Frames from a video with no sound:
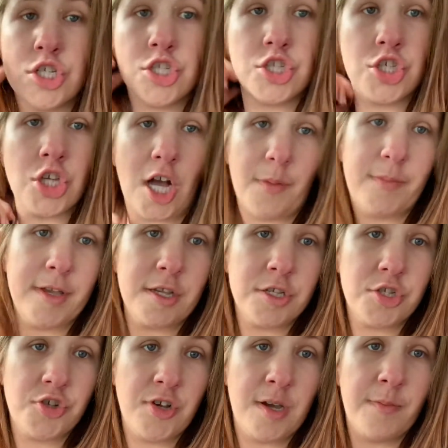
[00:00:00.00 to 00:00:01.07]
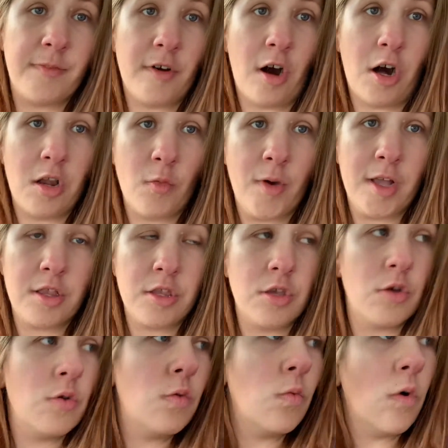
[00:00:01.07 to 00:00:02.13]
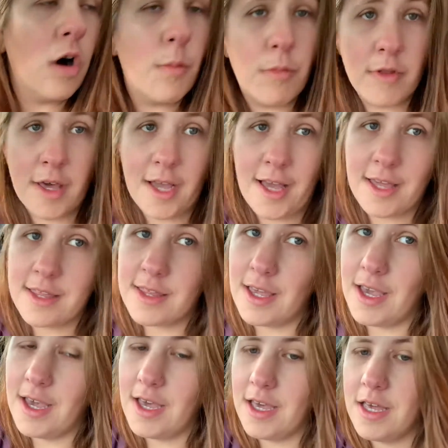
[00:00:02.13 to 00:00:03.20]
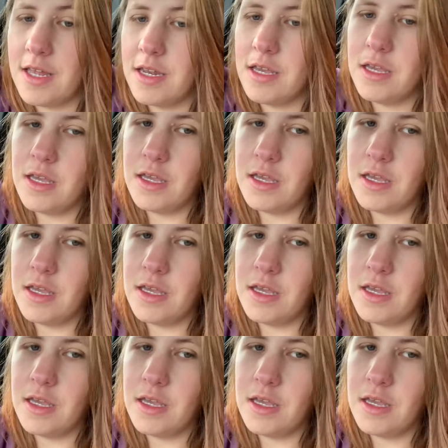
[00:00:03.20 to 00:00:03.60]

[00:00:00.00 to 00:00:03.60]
shopping trip on the way to Walmart, like I said.